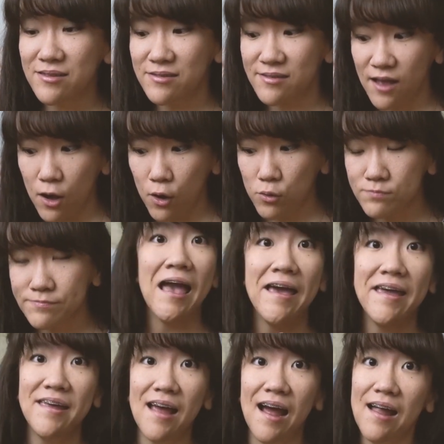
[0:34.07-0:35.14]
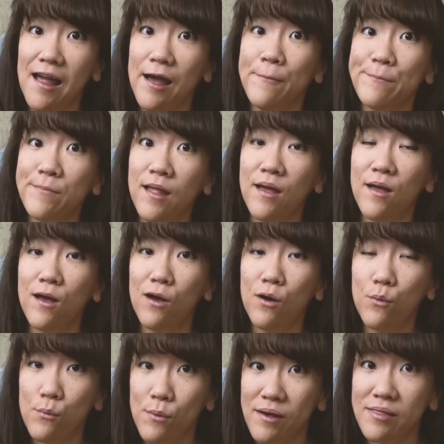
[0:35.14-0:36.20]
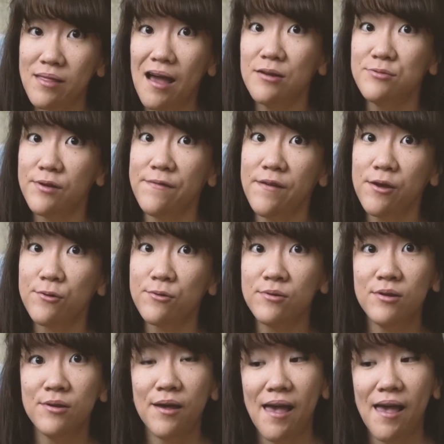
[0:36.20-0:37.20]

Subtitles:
So here I am with a review,